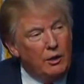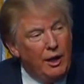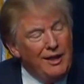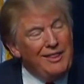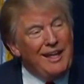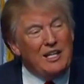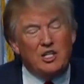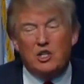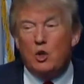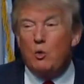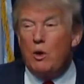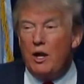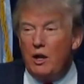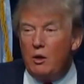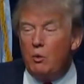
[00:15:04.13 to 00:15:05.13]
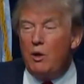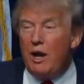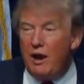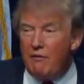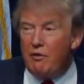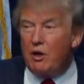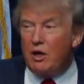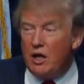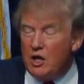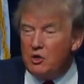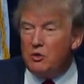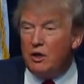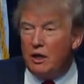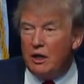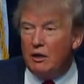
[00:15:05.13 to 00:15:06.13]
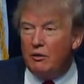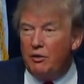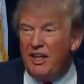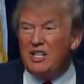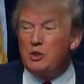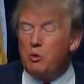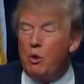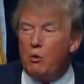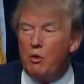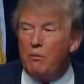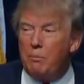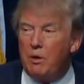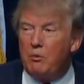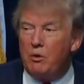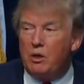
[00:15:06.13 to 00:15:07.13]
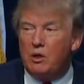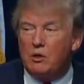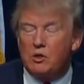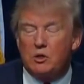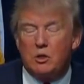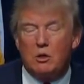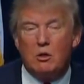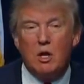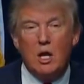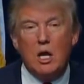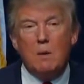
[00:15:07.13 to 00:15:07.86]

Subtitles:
And that's the way we have our country now. That's what we've been reduced to.